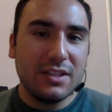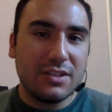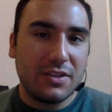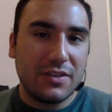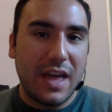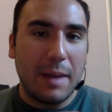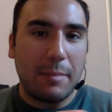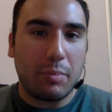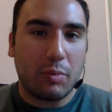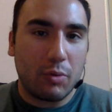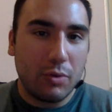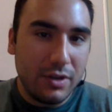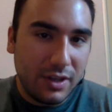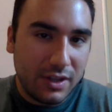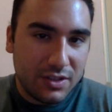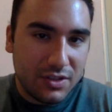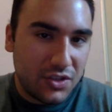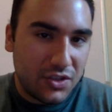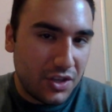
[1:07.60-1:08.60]
to that
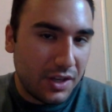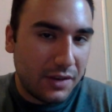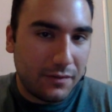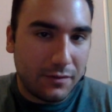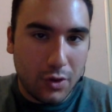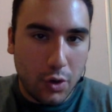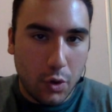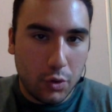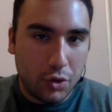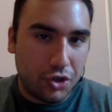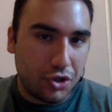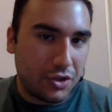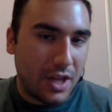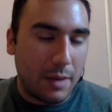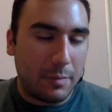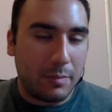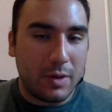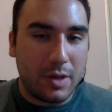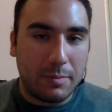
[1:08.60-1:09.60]
preconceived notion
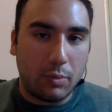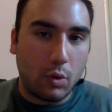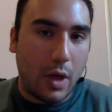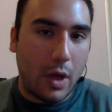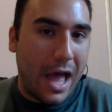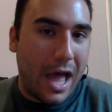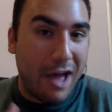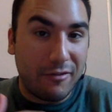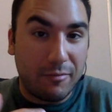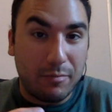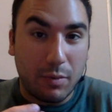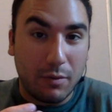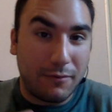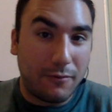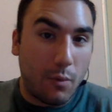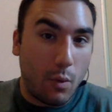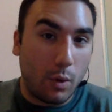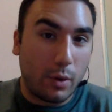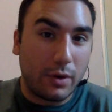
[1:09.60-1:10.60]
that people have
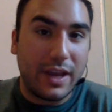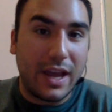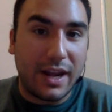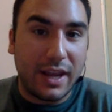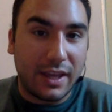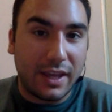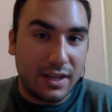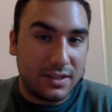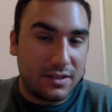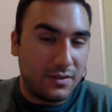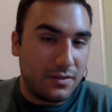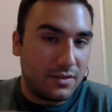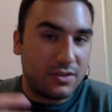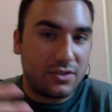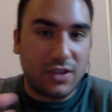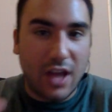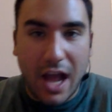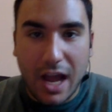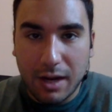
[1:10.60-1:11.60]
before getting into the
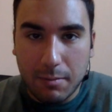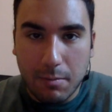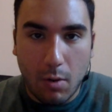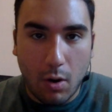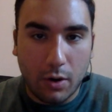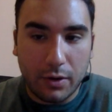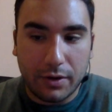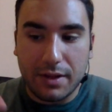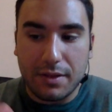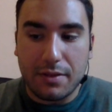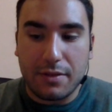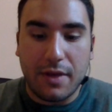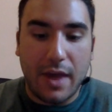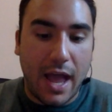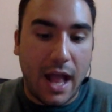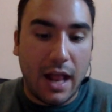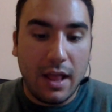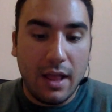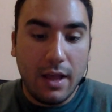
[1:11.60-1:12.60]
stock market
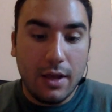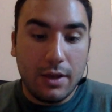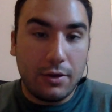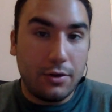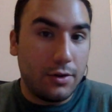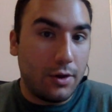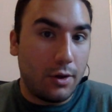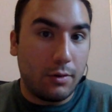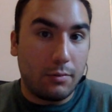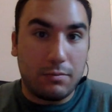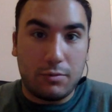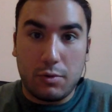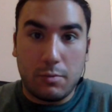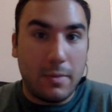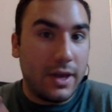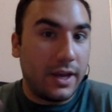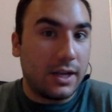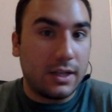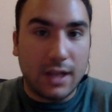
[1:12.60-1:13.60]
that, you know, you
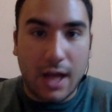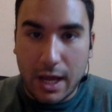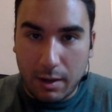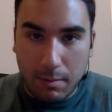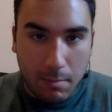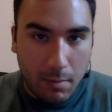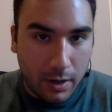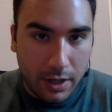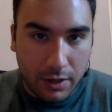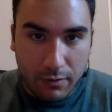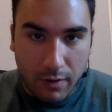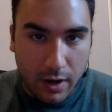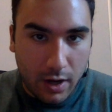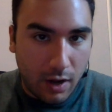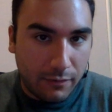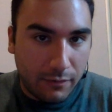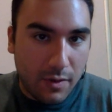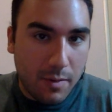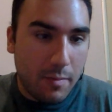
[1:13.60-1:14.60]
make a lot of money right
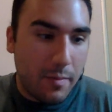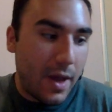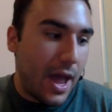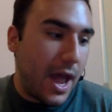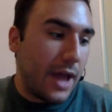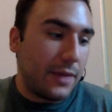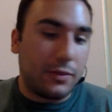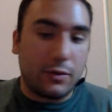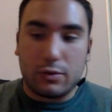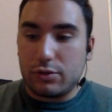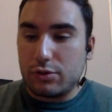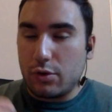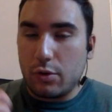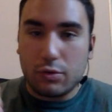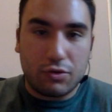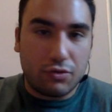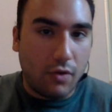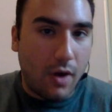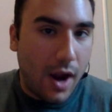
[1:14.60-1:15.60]
off the bat, there's no
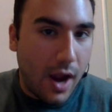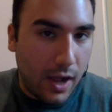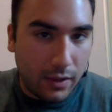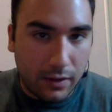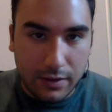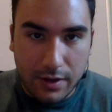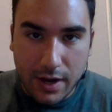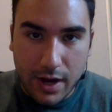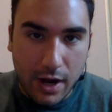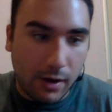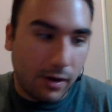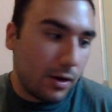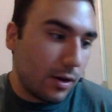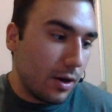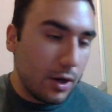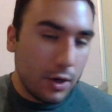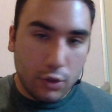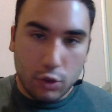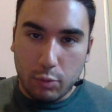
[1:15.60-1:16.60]
trial and error,
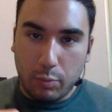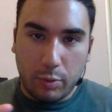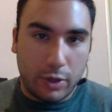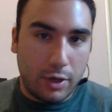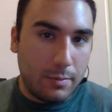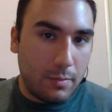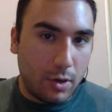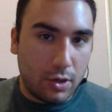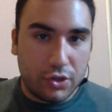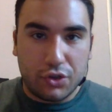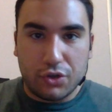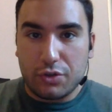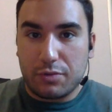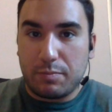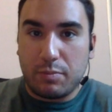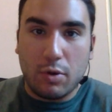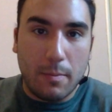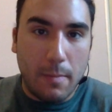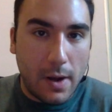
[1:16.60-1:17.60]
you pretty much just
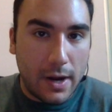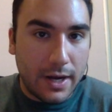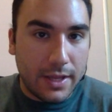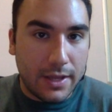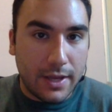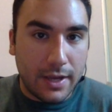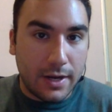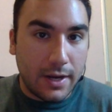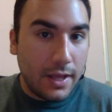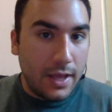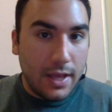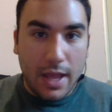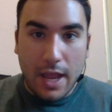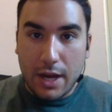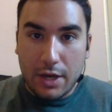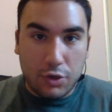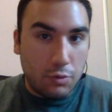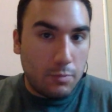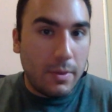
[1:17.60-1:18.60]
put money in
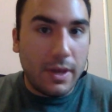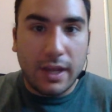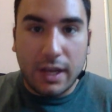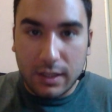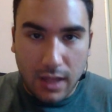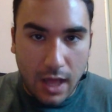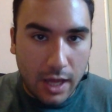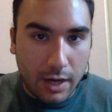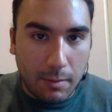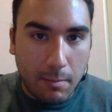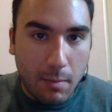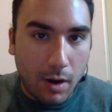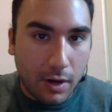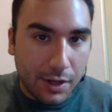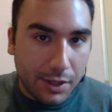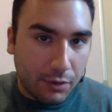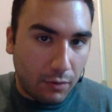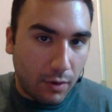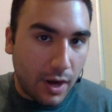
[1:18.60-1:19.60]
and you make a lot of
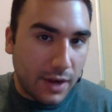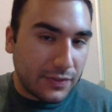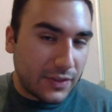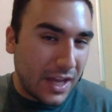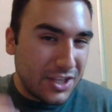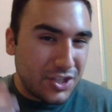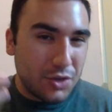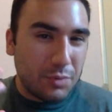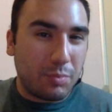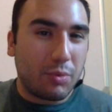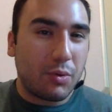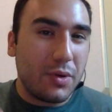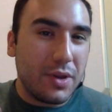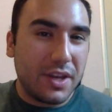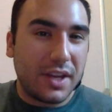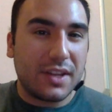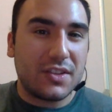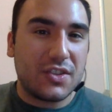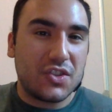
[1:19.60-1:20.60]
money, right? That's a
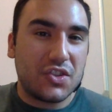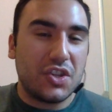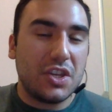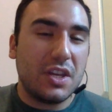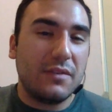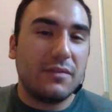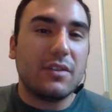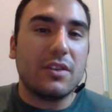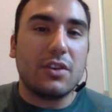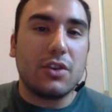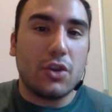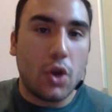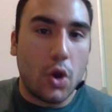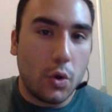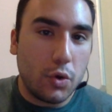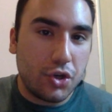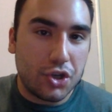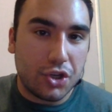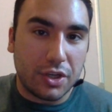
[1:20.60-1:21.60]
preconceived
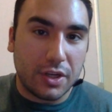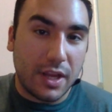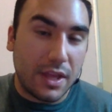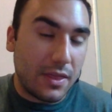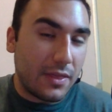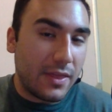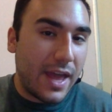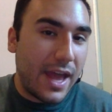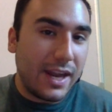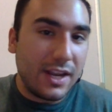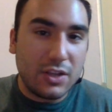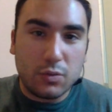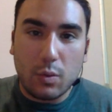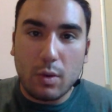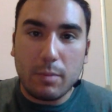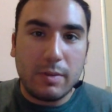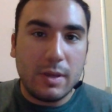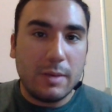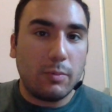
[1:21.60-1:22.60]
notion, and that is
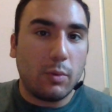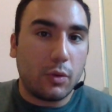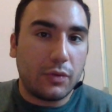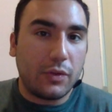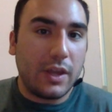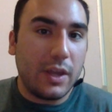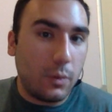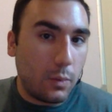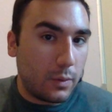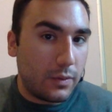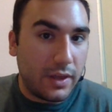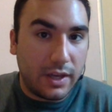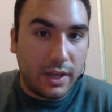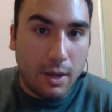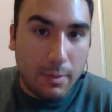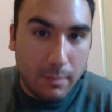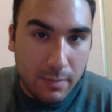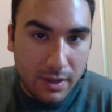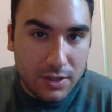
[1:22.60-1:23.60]
what people think when they
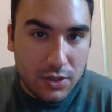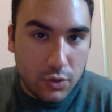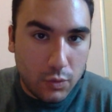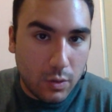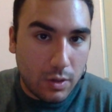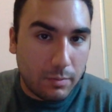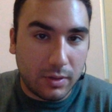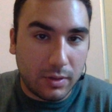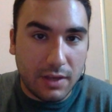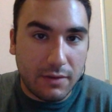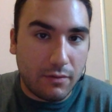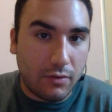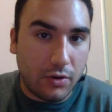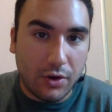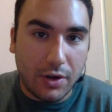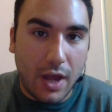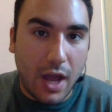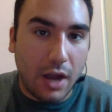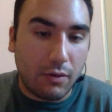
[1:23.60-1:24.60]
come into it, believe it
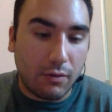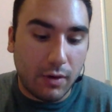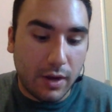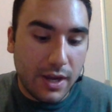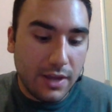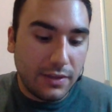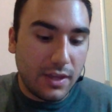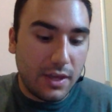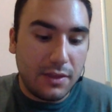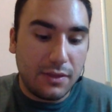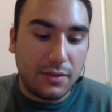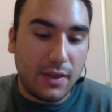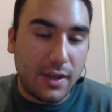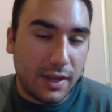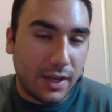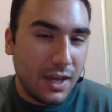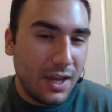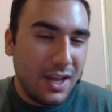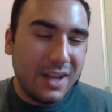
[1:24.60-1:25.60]
or not, right? They
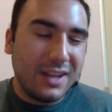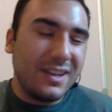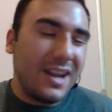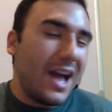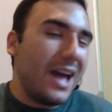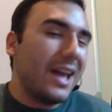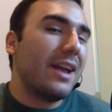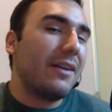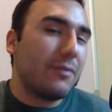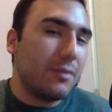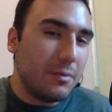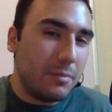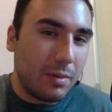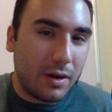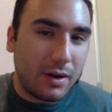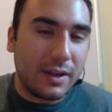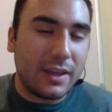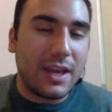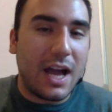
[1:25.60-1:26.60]
think, not
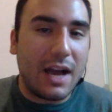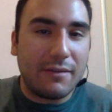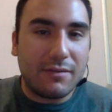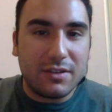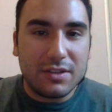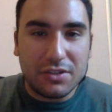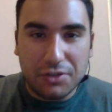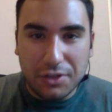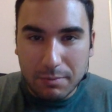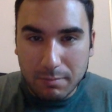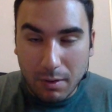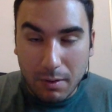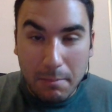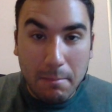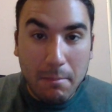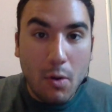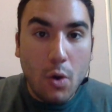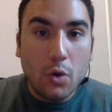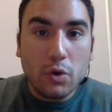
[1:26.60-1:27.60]
everybody obviously, but
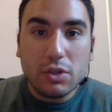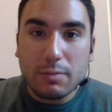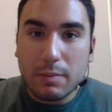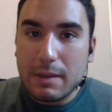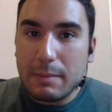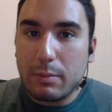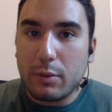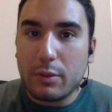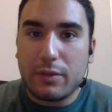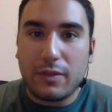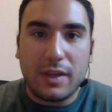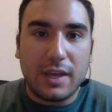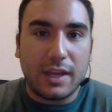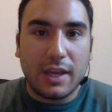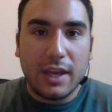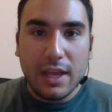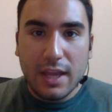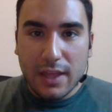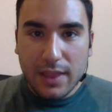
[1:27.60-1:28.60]
most people
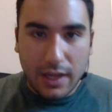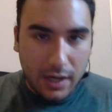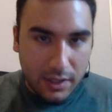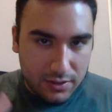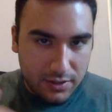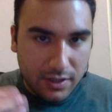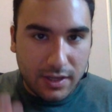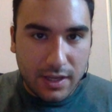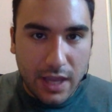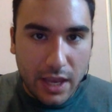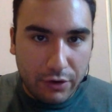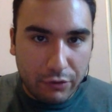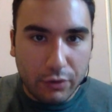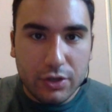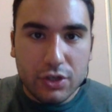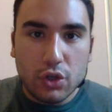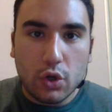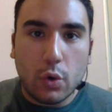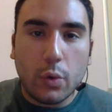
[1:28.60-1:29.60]
think that it's a
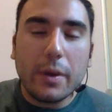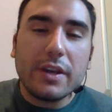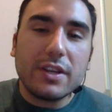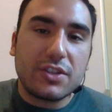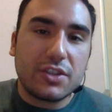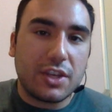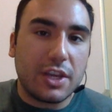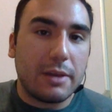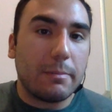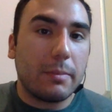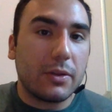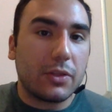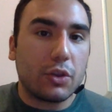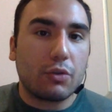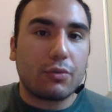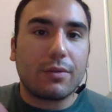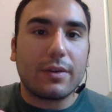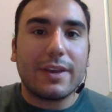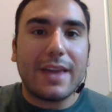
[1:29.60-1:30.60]
get-rich-quick scheme, but
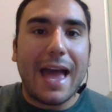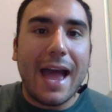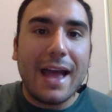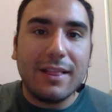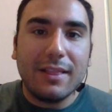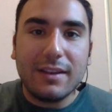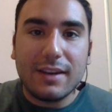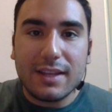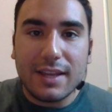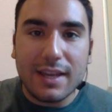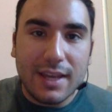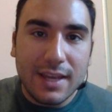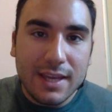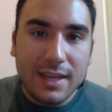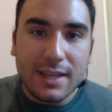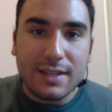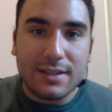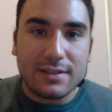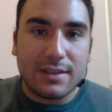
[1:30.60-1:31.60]
the reality
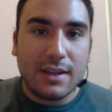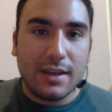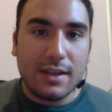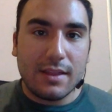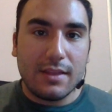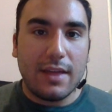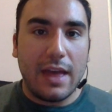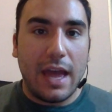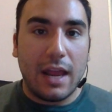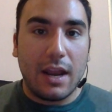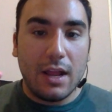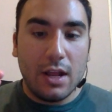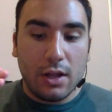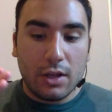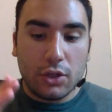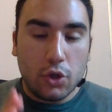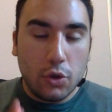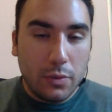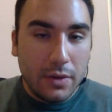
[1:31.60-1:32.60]
is that
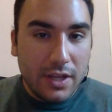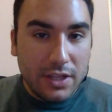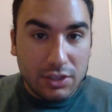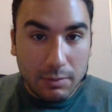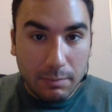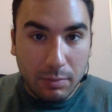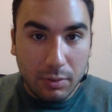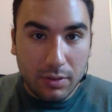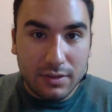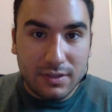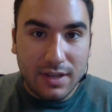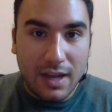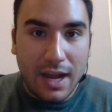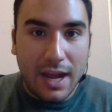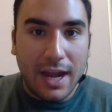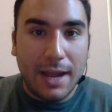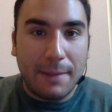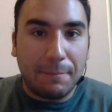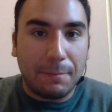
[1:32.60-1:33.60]
you need to put
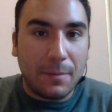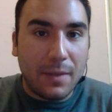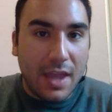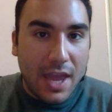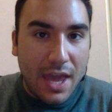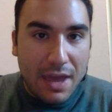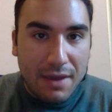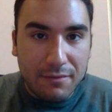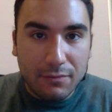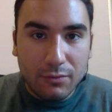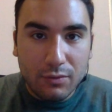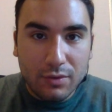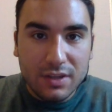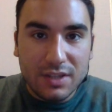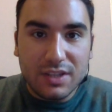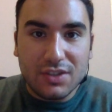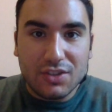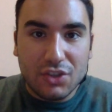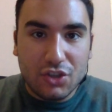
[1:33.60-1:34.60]
time in
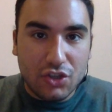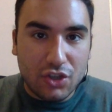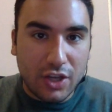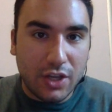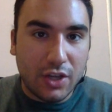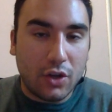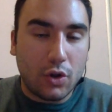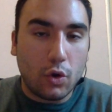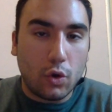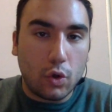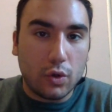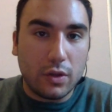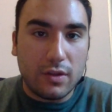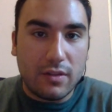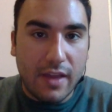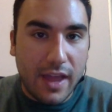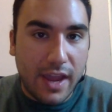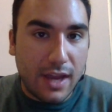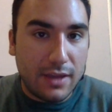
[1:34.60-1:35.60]
every single
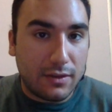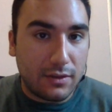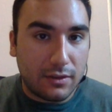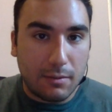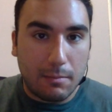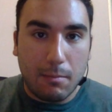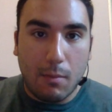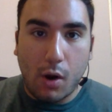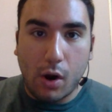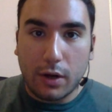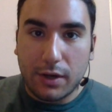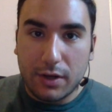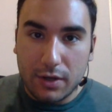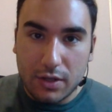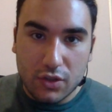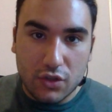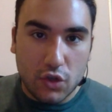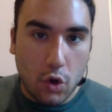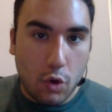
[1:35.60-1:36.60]
day that the market
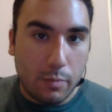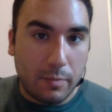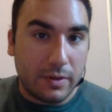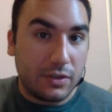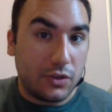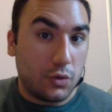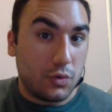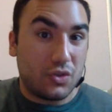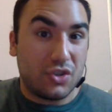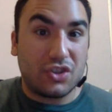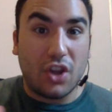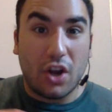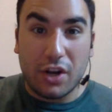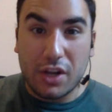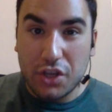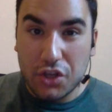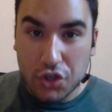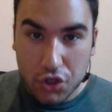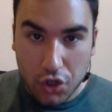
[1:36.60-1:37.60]
is open to
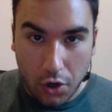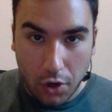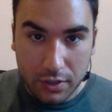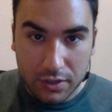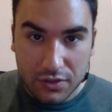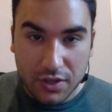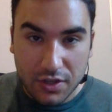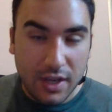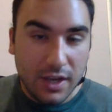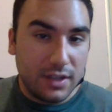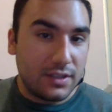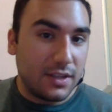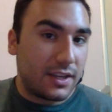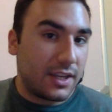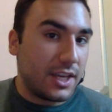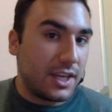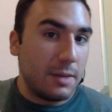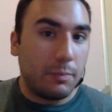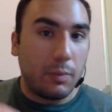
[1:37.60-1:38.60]
study charts, to
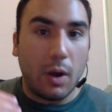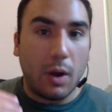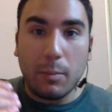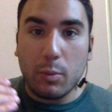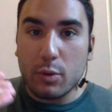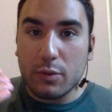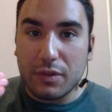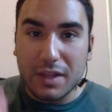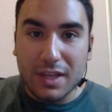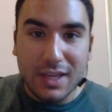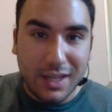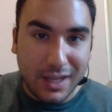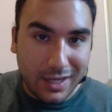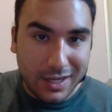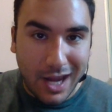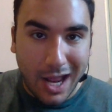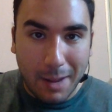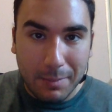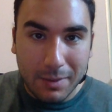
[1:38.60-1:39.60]
keep up with
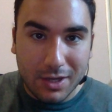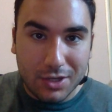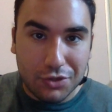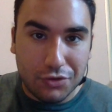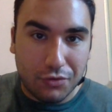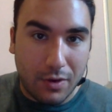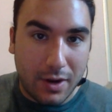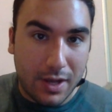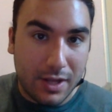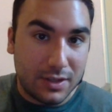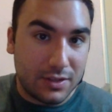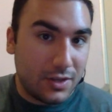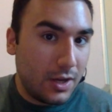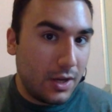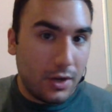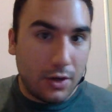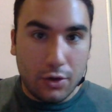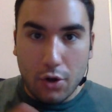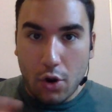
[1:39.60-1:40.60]
economic trends,
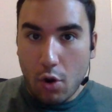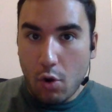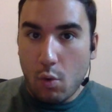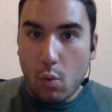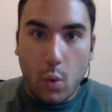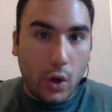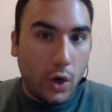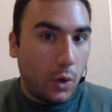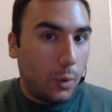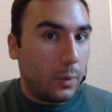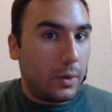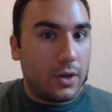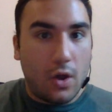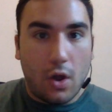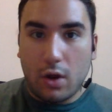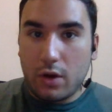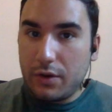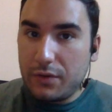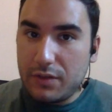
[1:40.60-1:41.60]
know where we
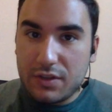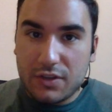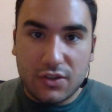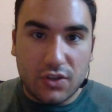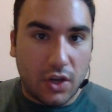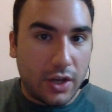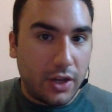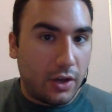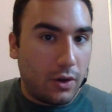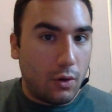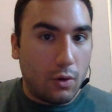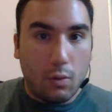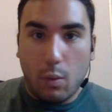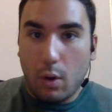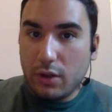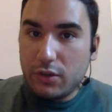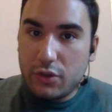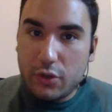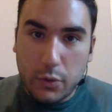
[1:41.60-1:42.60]
are in the cycle,
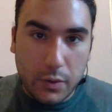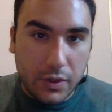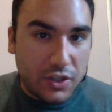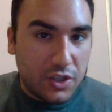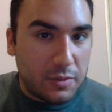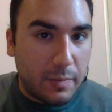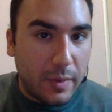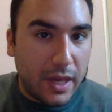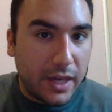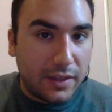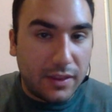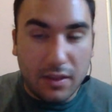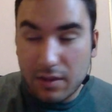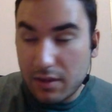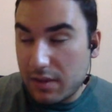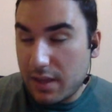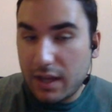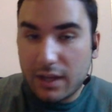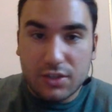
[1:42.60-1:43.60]
what to expect in the
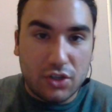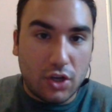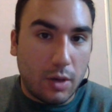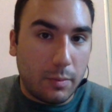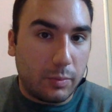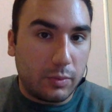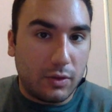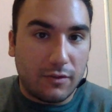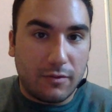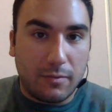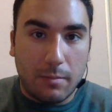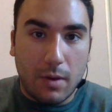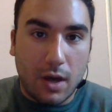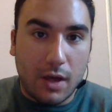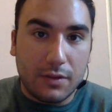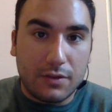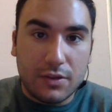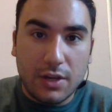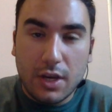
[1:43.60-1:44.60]
next couple of
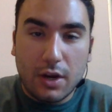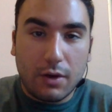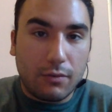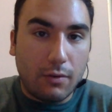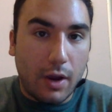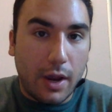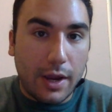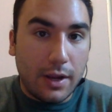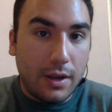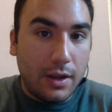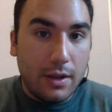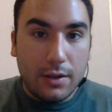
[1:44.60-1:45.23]
months, right?